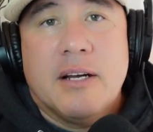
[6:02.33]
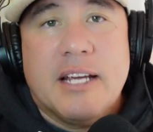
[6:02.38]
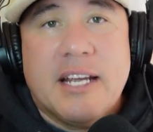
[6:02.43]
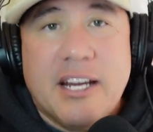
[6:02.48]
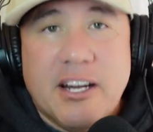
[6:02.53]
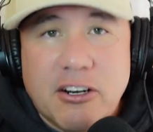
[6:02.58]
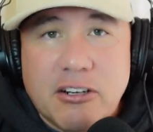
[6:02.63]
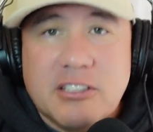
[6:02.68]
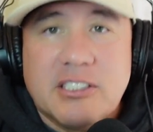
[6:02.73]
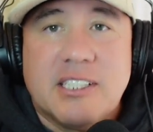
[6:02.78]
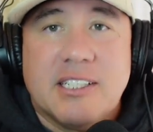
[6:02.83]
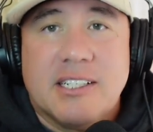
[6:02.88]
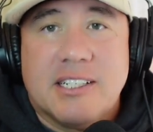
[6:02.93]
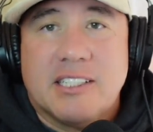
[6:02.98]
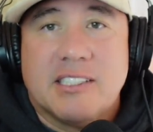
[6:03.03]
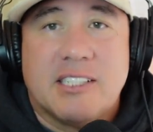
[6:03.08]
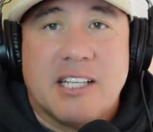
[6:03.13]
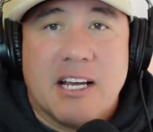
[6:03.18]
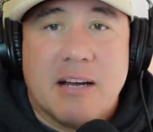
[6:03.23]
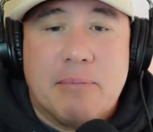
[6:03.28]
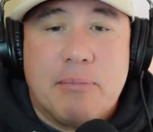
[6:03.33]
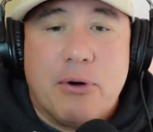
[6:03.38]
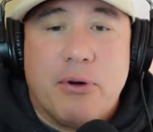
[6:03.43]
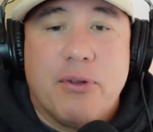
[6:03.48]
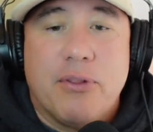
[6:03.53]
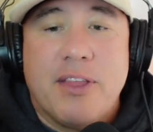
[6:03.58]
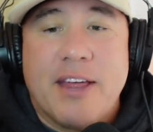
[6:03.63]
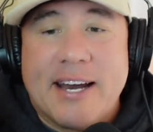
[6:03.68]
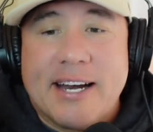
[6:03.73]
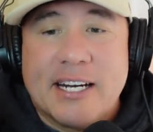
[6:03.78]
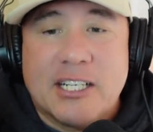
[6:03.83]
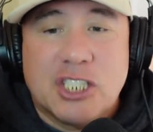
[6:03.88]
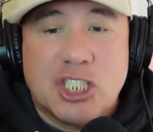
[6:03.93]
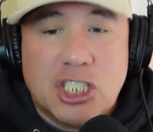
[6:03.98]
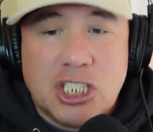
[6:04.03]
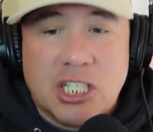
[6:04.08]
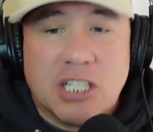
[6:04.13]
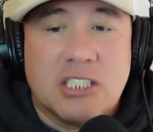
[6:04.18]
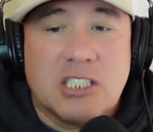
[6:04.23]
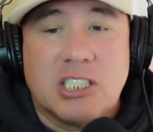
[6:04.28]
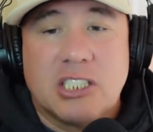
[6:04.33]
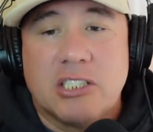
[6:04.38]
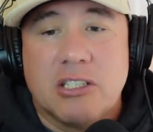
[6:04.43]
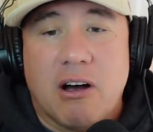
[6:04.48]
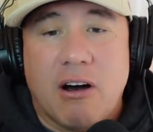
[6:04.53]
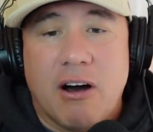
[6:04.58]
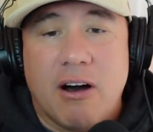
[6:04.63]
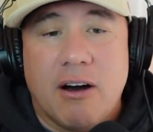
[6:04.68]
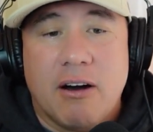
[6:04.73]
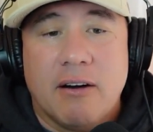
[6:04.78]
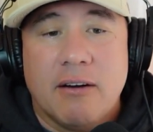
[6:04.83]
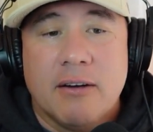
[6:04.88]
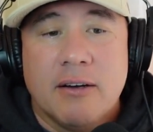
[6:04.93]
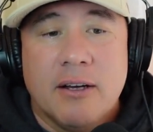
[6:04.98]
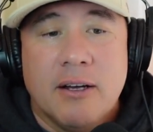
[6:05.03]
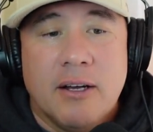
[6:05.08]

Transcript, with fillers: Here's an example that I just saw